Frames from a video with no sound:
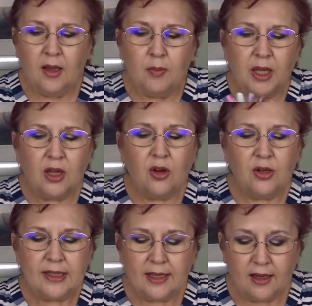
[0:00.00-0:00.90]

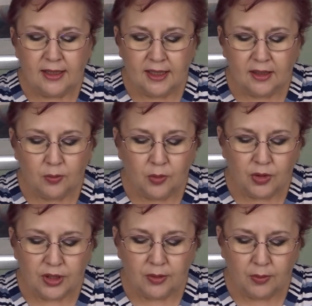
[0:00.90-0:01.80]
because I didn't
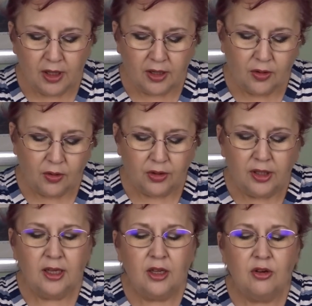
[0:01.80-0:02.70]
want to work on
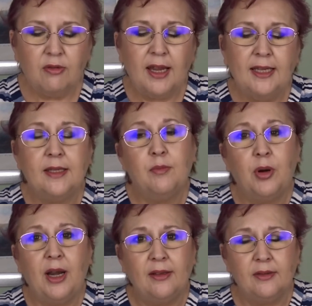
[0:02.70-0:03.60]
greys and
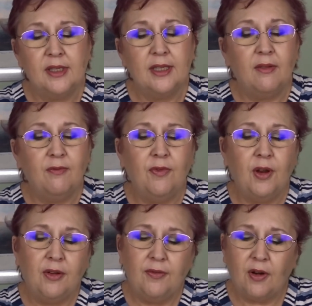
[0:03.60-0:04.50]
browns and
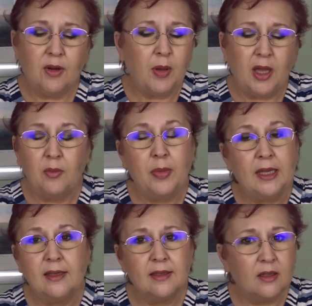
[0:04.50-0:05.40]
very, very pale
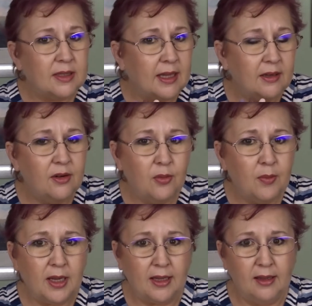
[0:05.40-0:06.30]
pinks, because they're not
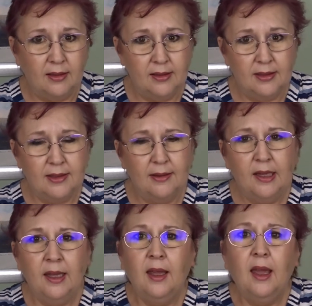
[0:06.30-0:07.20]
my colours,
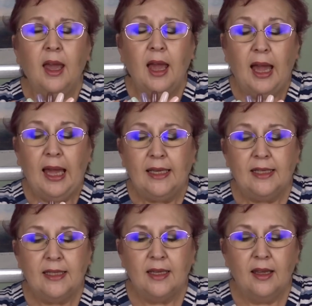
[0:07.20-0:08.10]

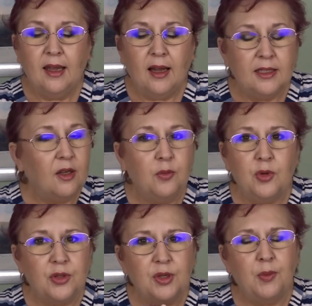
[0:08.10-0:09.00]
and I don't
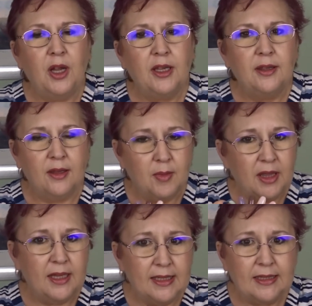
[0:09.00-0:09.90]
want to work at them
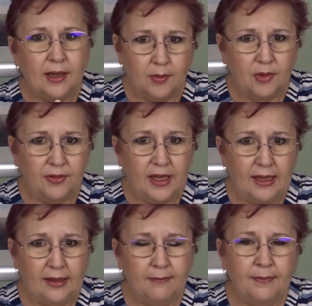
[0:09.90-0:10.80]
at this time of year,